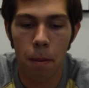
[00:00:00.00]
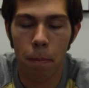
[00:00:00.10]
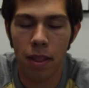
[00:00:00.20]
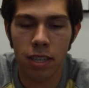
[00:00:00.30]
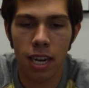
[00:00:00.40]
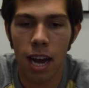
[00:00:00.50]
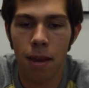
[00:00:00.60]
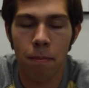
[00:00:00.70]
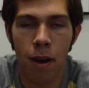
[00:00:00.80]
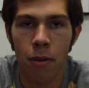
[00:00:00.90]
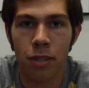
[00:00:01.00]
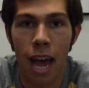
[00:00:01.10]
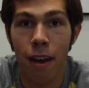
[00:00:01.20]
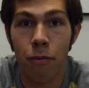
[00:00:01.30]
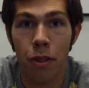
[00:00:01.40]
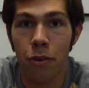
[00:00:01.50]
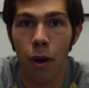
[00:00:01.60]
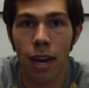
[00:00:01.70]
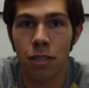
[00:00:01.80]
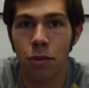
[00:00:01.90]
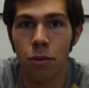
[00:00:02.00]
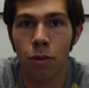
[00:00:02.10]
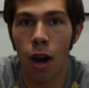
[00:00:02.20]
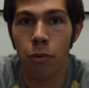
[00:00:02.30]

By the time I was halfway through high school,